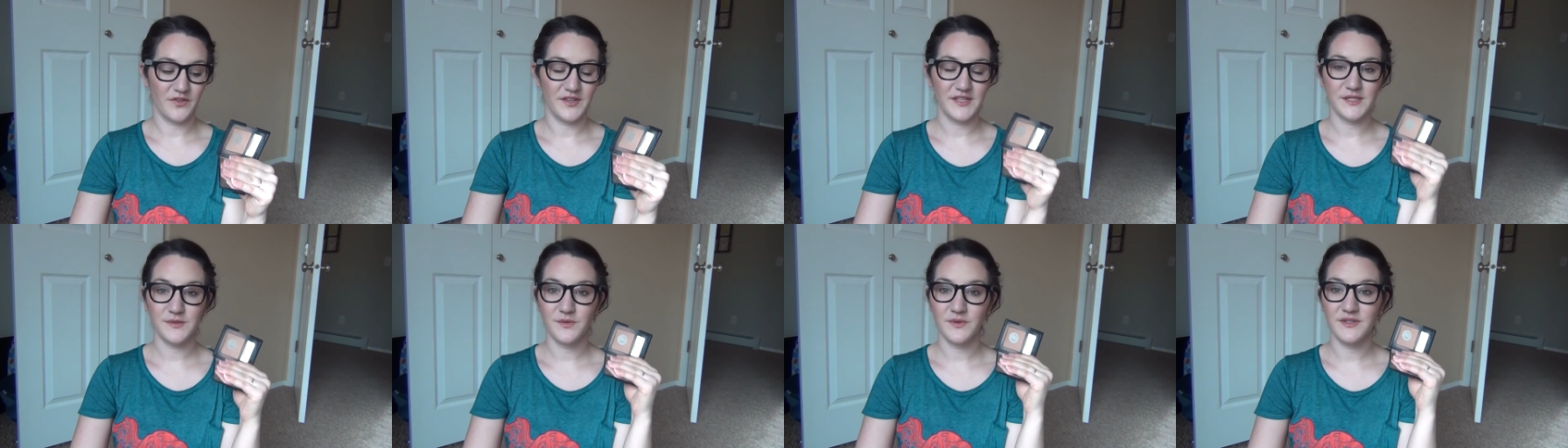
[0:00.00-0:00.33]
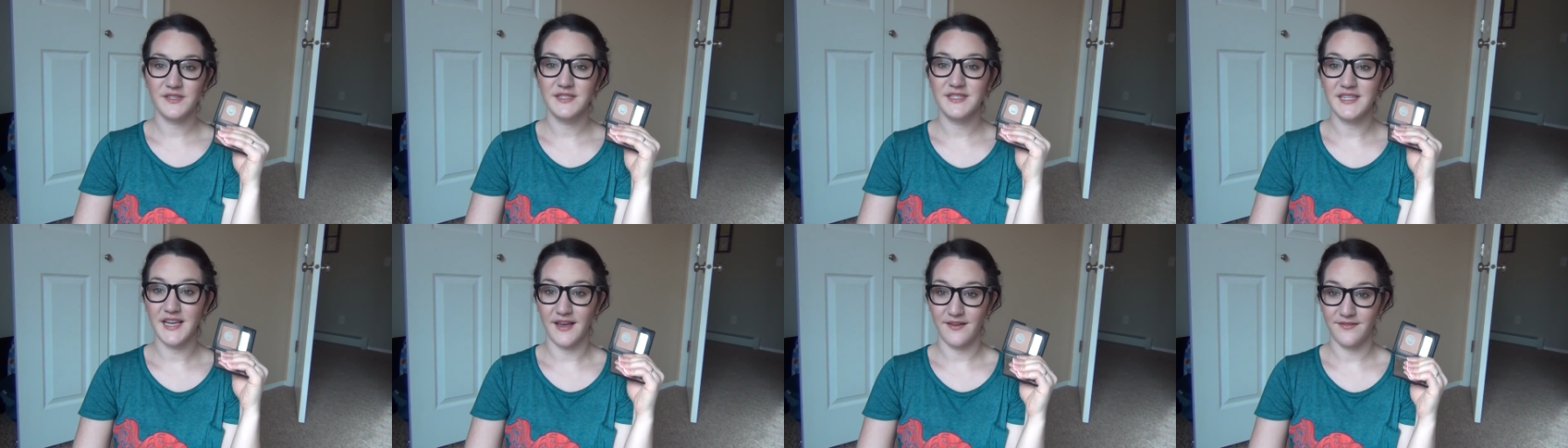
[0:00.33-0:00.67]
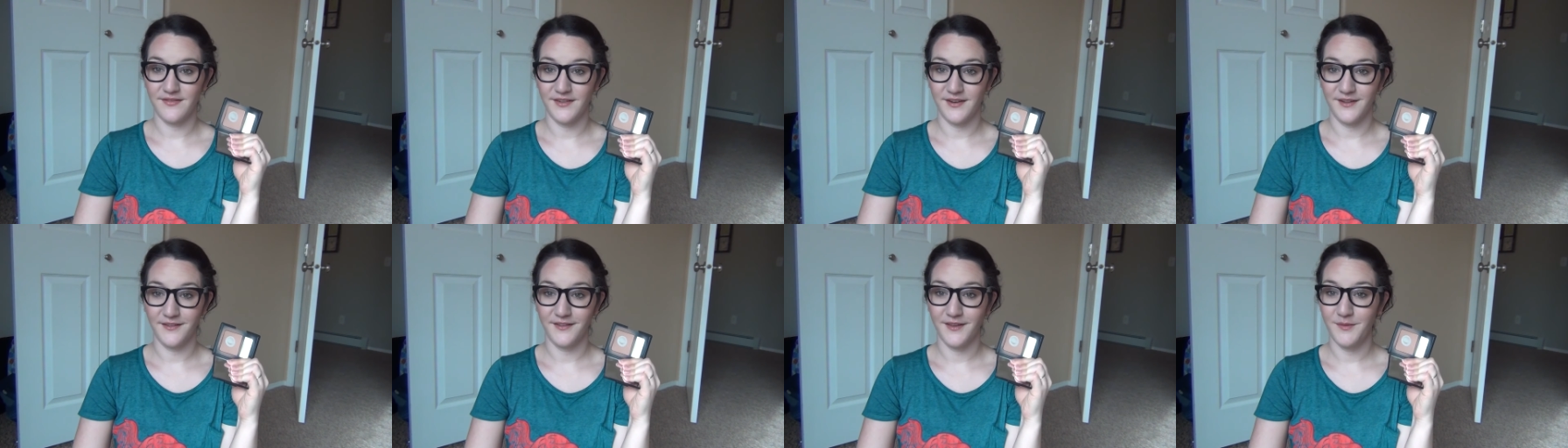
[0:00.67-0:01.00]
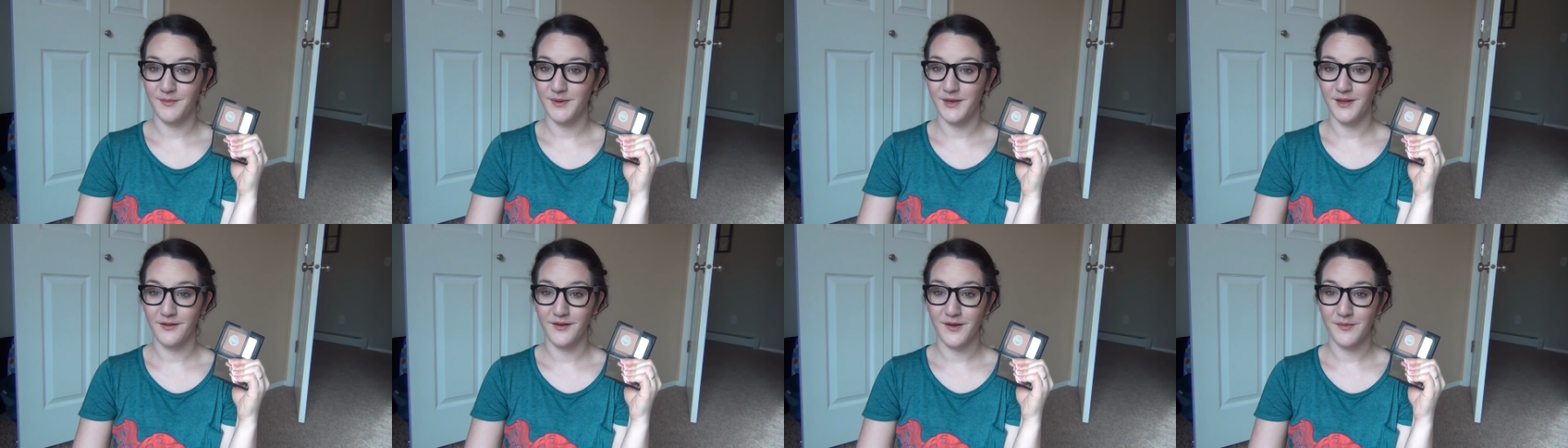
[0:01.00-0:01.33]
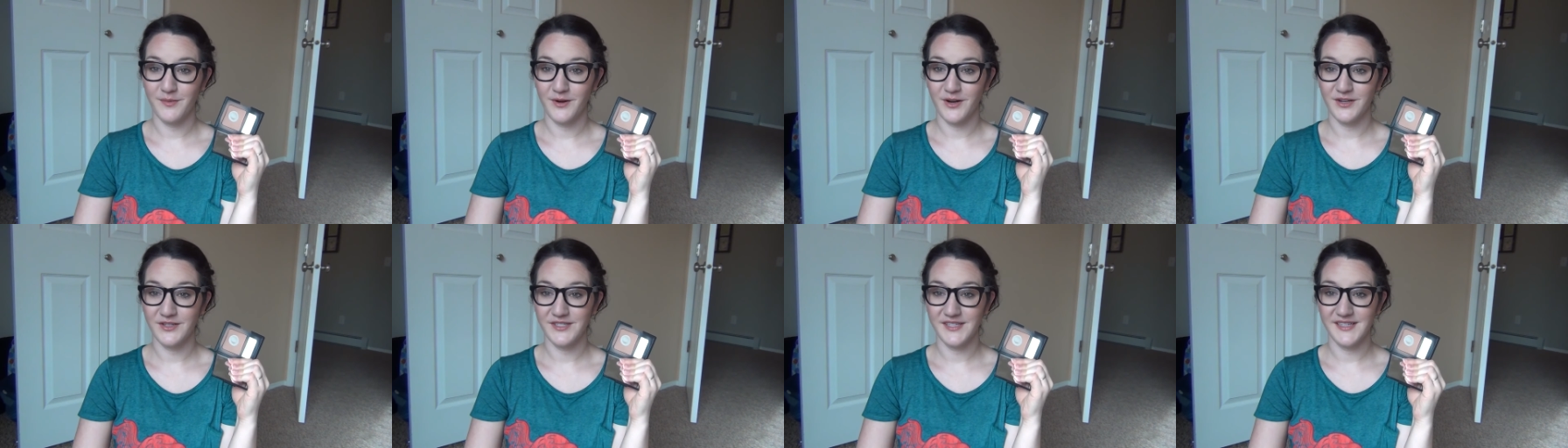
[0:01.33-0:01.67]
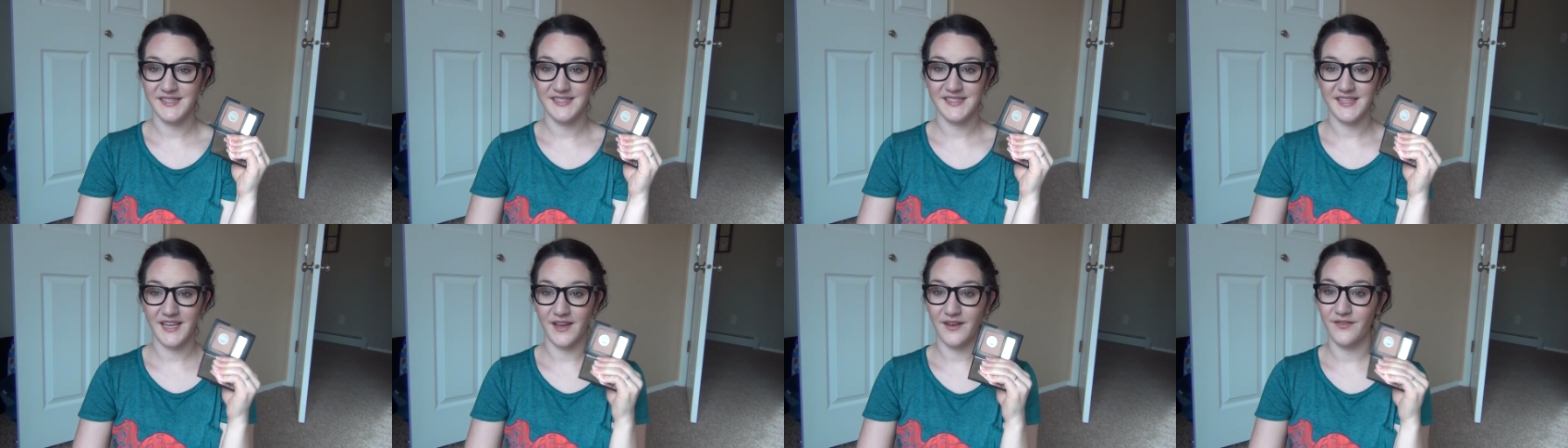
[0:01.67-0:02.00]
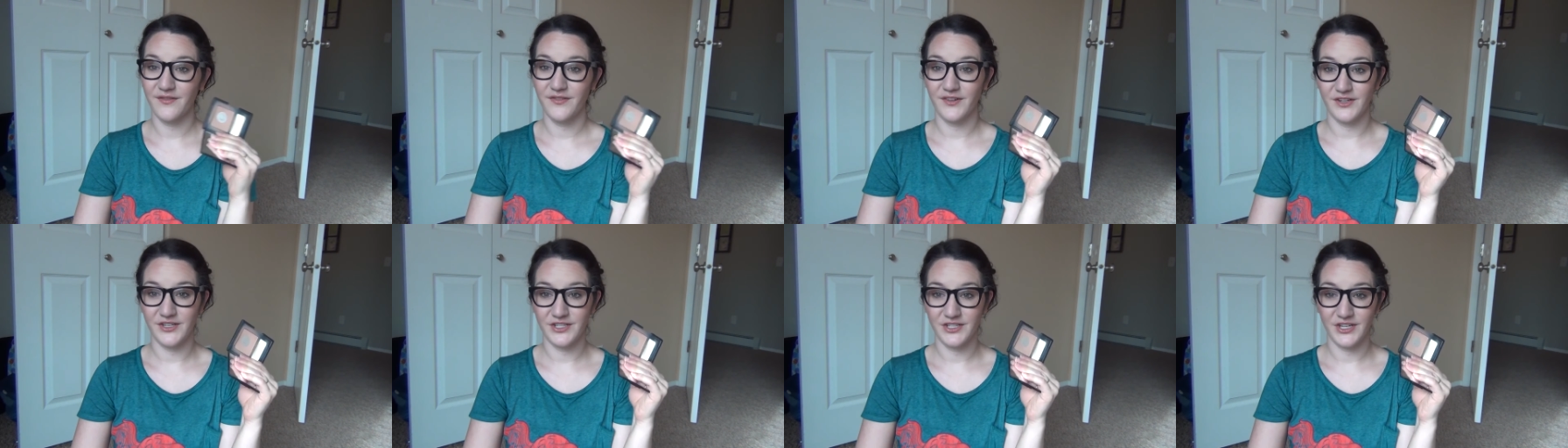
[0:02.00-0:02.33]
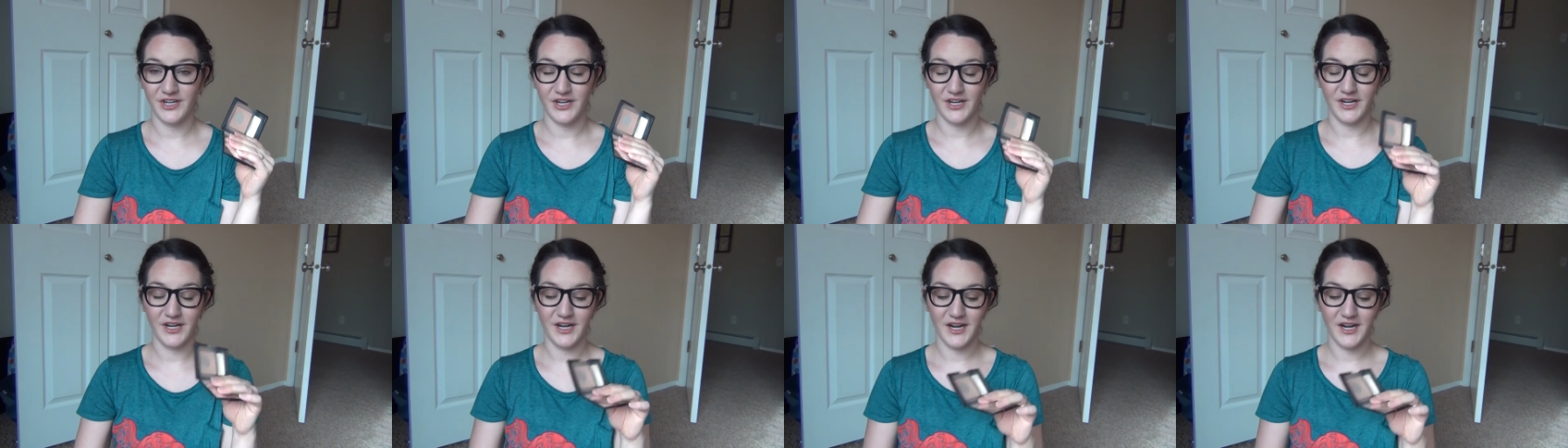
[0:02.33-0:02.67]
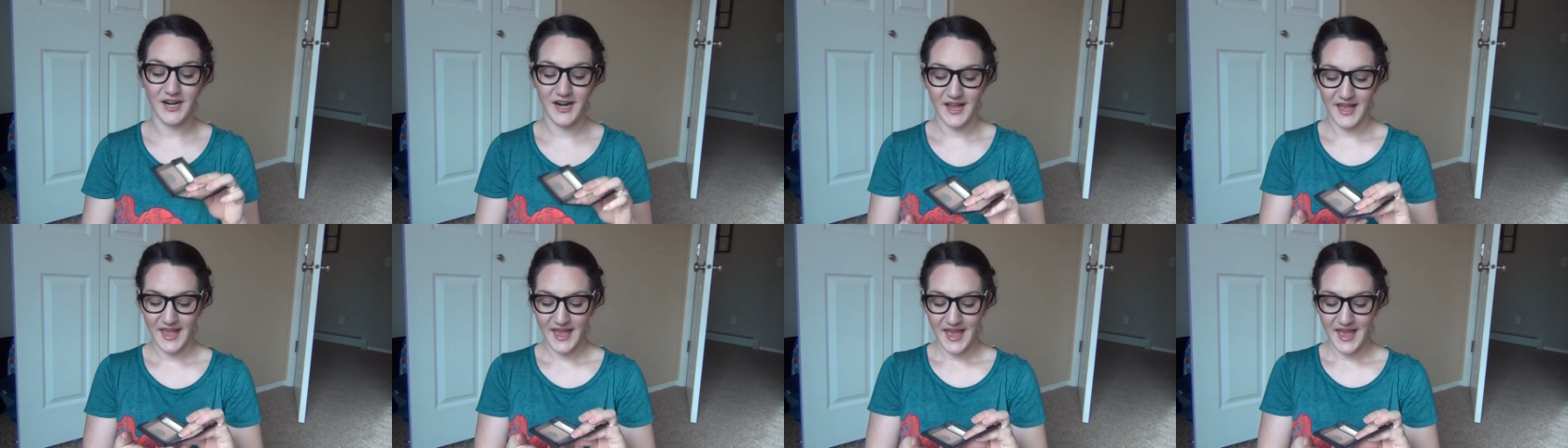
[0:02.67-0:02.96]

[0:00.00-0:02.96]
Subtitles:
This will definitely be a repurchase, like for sure.